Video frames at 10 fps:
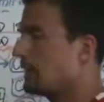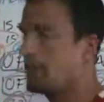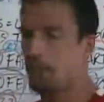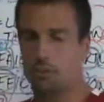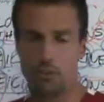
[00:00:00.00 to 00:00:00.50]
He
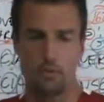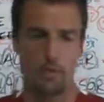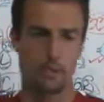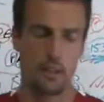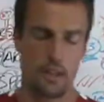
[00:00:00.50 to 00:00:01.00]
takes the glory
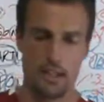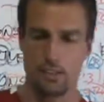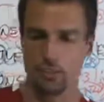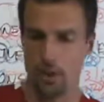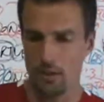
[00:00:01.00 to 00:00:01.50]
for everything,
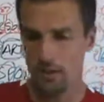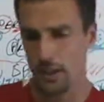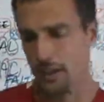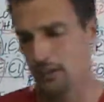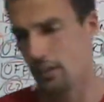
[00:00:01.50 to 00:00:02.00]
He's sovereign,
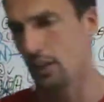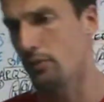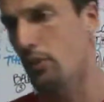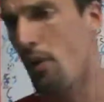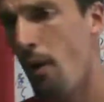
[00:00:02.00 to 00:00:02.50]
and He's love.